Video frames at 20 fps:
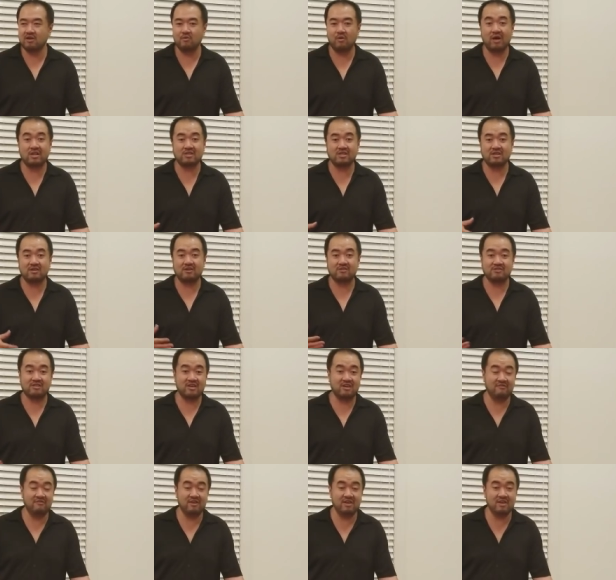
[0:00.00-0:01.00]
watching on
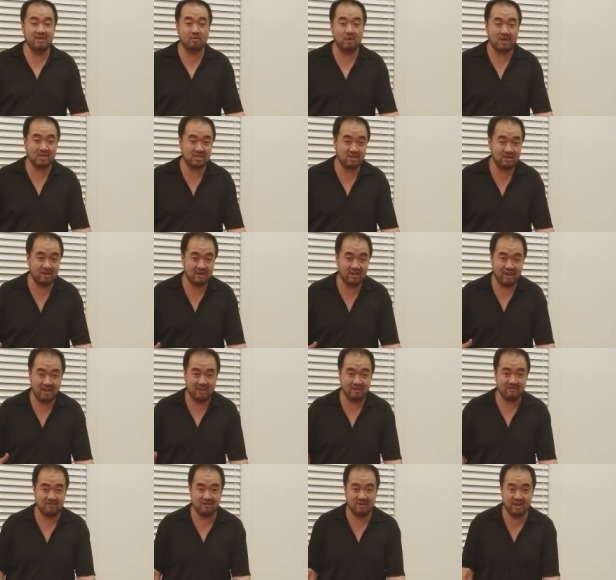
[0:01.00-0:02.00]
TV, watching on the
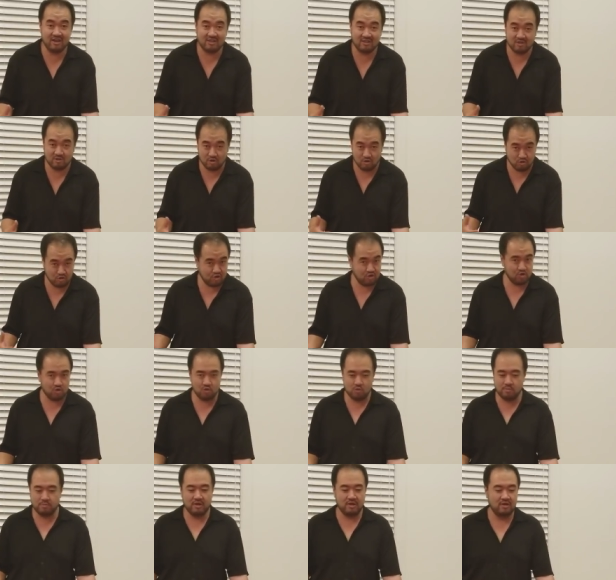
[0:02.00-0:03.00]
internet,
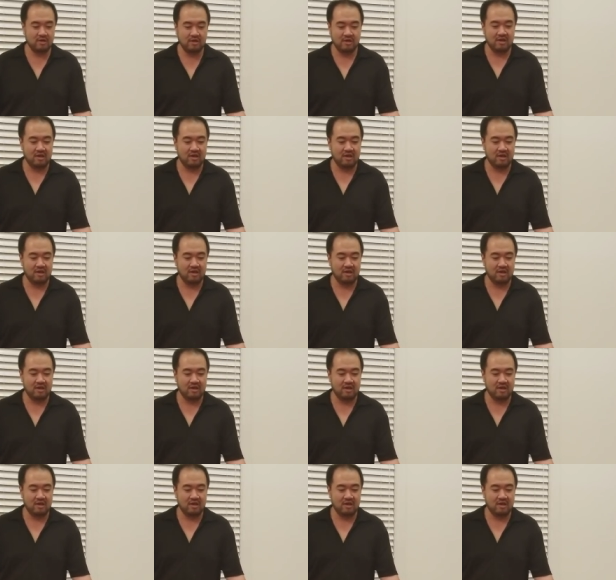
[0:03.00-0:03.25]
YouTube,